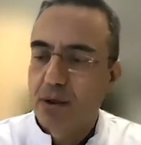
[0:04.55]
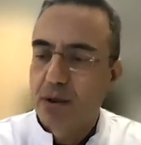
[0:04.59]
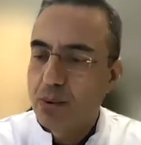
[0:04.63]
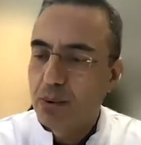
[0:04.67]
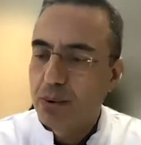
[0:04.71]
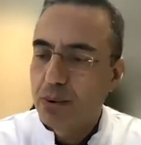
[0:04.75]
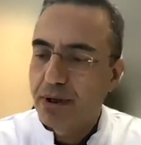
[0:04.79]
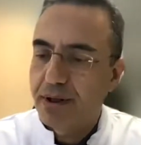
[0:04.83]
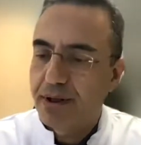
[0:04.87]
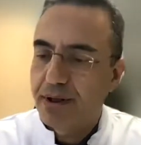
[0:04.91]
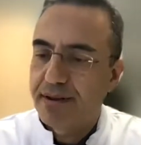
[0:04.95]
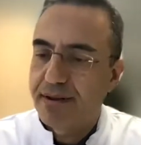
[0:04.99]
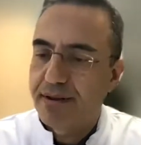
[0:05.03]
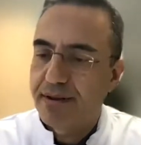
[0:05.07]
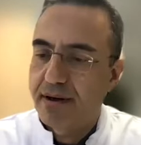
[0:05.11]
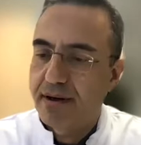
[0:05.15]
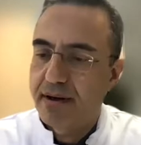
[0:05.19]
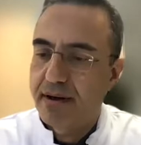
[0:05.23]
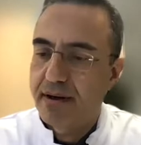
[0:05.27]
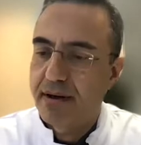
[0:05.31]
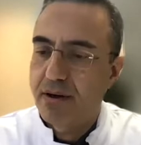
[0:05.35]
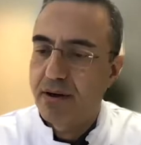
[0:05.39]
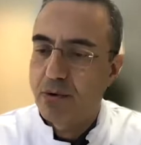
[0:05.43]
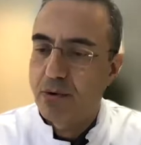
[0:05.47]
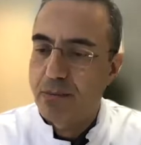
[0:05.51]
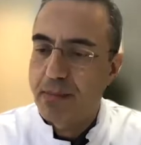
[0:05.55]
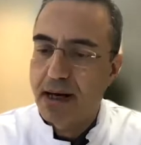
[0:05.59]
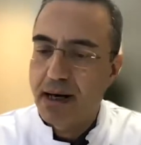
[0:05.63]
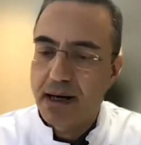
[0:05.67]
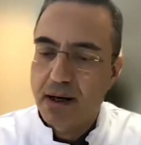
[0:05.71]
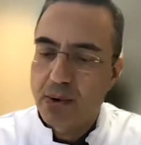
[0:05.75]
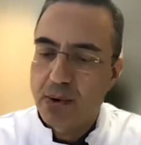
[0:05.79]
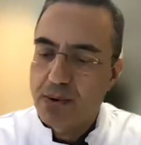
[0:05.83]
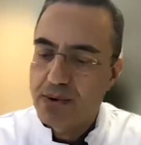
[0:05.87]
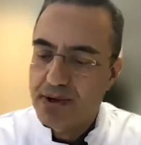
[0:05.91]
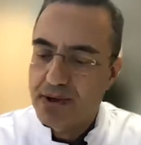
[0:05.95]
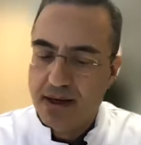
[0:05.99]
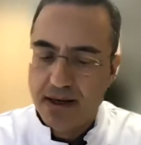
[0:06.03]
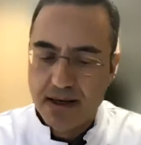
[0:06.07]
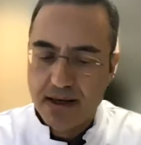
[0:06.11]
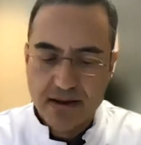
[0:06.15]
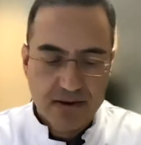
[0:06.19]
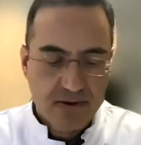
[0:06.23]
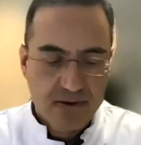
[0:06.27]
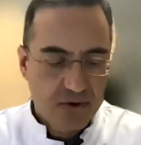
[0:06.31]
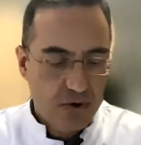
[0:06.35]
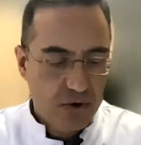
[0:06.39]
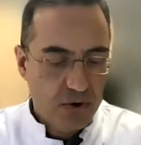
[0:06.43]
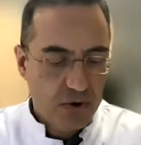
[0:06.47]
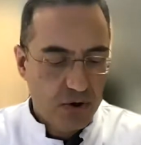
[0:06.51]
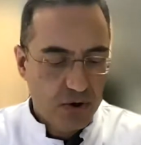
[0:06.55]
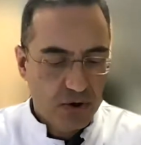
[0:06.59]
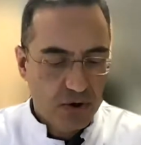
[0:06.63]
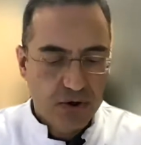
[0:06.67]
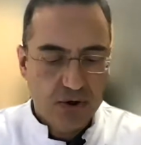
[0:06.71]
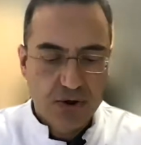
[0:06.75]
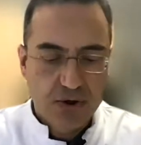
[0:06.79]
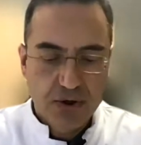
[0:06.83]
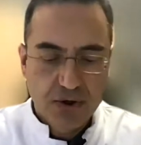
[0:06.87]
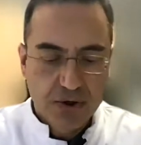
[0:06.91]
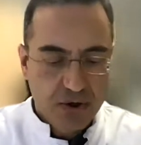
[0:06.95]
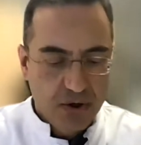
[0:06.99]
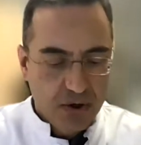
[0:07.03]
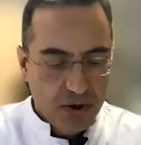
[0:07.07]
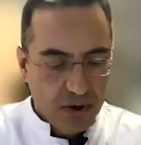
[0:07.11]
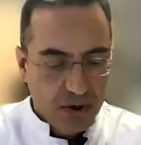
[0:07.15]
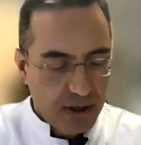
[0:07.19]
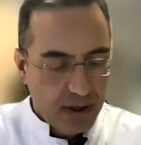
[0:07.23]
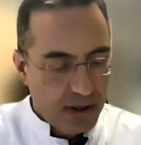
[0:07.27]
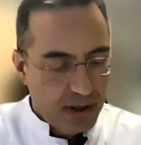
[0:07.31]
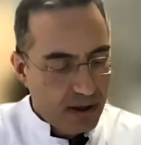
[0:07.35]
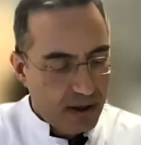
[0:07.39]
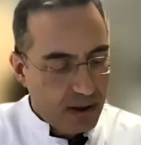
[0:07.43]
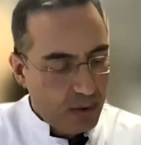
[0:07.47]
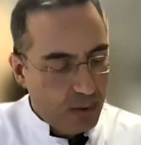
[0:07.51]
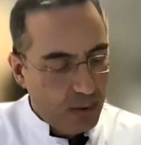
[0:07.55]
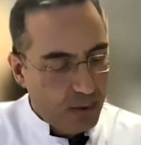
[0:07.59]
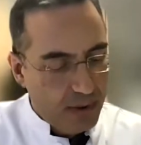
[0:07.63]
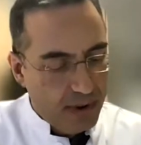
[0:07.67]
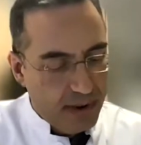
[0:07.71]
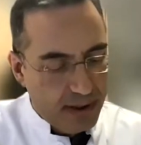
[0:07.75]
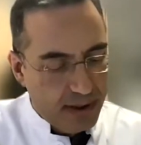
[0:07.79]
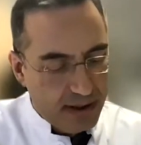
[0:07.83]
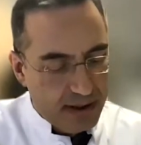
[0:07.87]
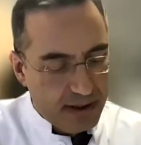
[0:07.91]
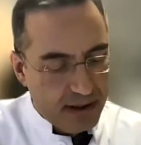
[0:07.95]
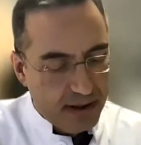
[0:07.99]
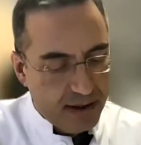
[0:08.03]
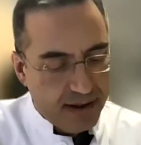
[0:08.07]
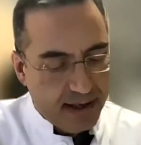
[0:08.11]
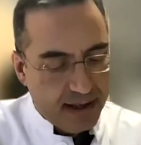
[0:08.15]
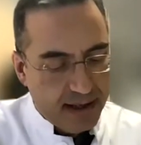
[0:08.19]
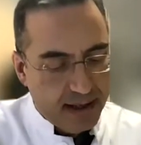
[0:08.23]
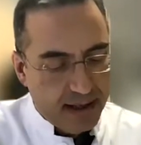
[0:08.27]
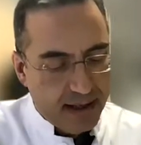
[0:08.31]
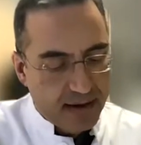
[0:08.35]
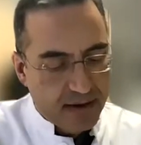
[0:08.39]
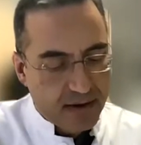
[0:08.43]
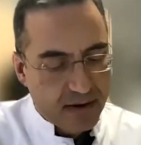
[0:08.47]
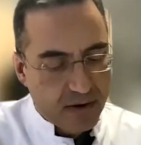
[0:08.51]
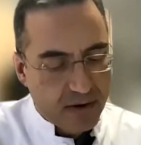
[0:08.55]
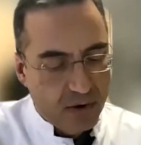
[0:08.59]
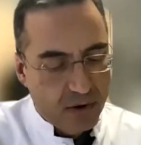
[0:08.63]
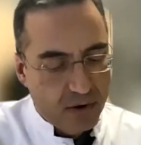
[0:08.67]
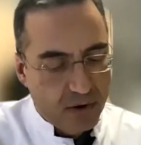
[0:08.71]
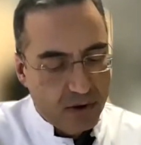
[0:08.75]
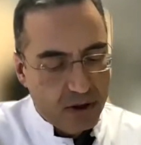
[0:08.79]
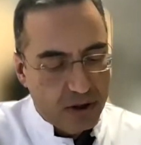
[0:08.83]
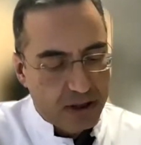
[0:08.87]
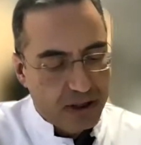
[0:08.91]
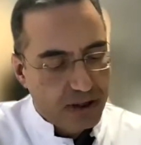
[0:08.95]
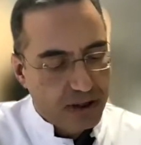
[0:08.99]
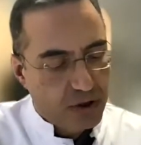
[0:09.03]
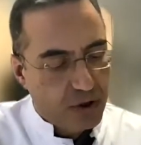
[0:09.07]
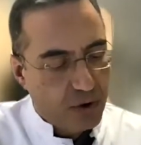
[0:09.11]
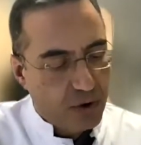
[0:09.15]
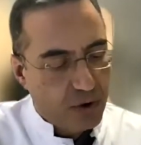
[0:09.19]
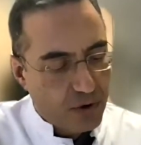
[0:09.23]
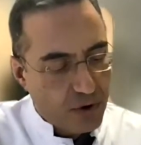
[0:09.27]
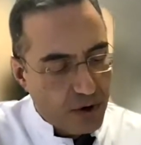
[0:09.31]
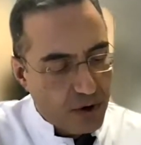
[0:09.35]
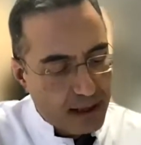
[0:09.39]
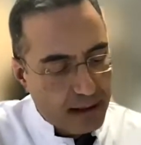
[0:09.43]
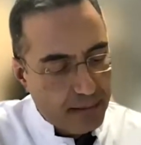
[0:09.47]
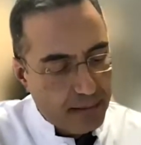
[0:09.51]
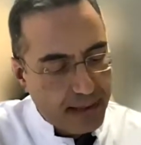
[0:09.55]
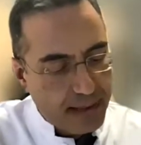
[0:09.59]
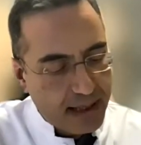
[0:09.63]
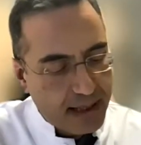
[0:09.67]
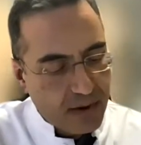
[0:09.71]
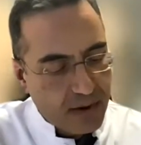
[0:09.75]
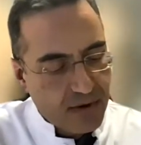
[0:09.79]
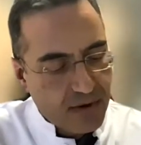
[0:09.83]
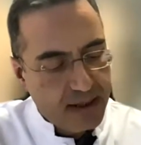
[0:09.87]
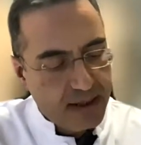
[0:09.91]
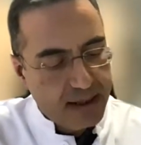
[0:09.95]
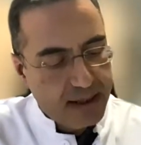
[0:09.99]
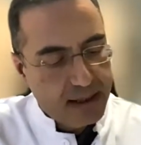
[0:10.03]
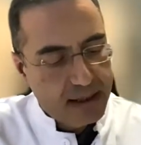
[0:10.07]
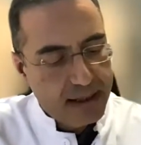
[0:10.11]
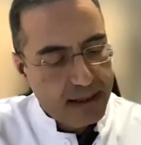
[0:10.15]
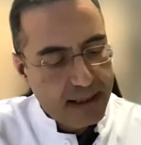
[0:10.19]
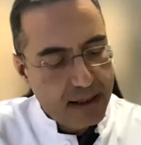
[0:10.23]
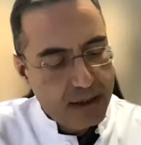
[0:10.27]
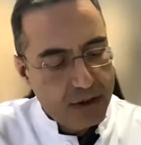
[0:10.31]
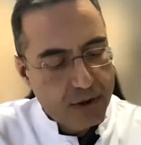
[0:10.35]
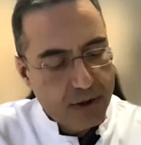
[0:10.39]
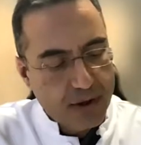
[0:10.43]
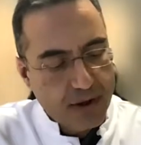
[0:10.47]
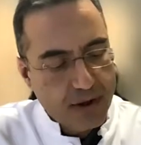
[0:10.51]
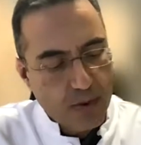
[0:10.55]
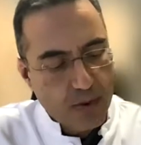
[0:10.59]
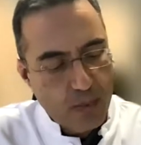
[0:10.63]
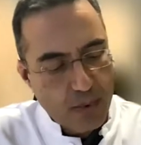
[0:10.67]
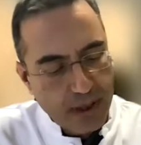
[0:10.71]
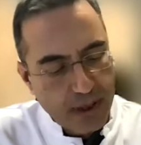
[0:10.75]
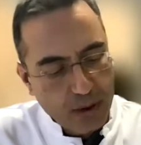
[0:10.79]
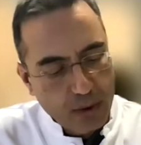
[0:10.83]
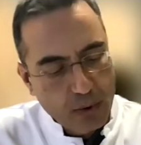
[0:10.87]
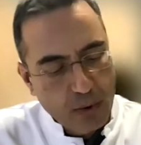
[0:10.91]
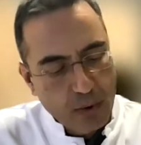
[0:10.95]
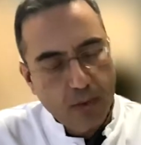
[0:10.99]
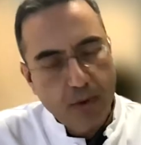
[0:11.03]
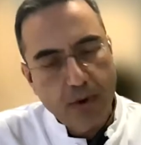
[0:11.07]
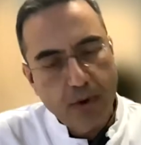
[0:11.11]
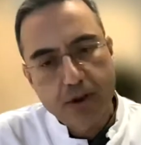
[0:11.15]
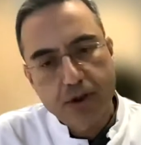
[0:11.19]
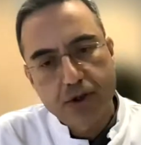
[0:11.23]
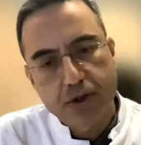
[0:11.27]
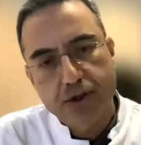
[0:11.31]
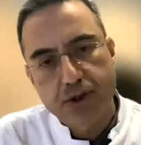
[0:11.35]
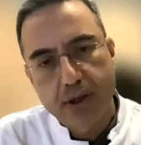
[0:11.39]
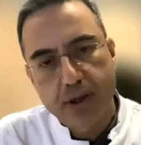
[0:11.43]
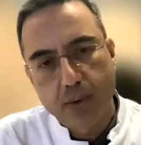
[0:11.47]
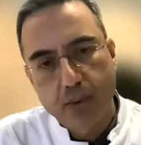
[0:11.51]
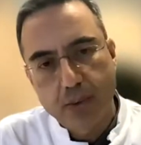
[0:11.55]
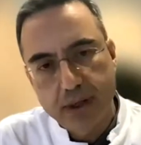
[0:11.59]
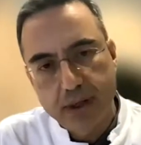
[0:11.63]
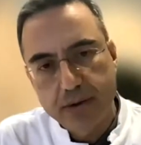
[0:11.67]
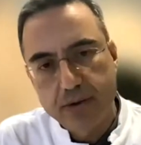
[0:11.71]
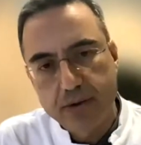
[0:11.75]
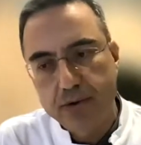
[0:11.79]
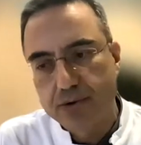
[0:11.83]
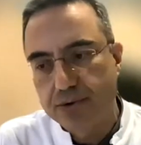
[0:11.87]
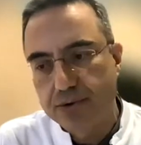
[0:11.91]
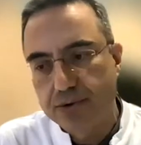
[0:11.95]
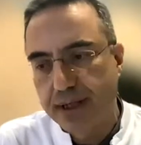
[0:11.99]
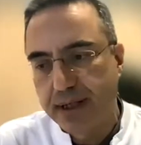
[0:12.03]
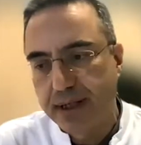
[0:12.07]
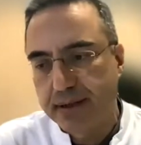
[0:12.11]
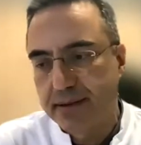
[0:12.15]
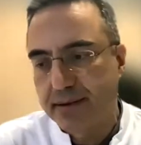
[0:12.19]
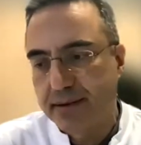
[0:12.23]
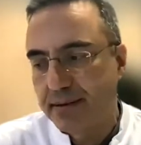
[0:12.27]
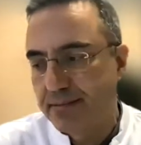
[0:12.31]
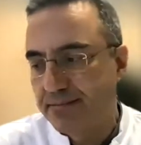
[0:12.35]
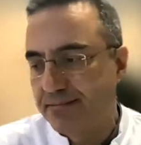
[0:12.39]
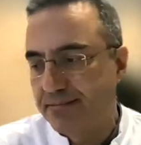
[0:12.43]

with Rumana Hussain's talk that is called Choroidal Melanocytic Lesions, When to Watch and When to Treat.